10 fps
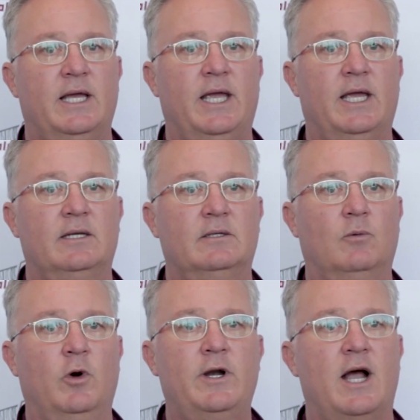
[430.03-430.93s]
And
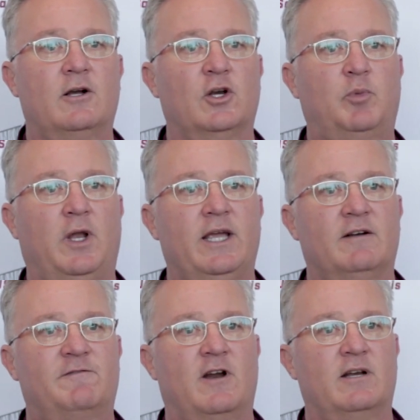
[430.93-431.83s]
we're not going to play
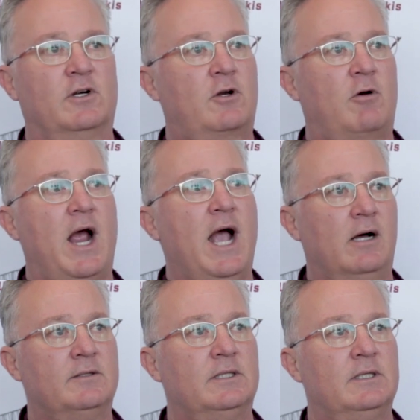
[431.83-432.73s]
in front of a
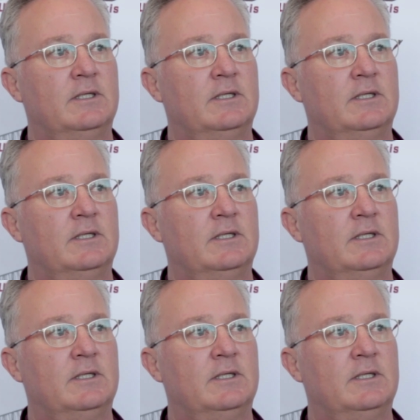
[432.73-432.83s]
crowd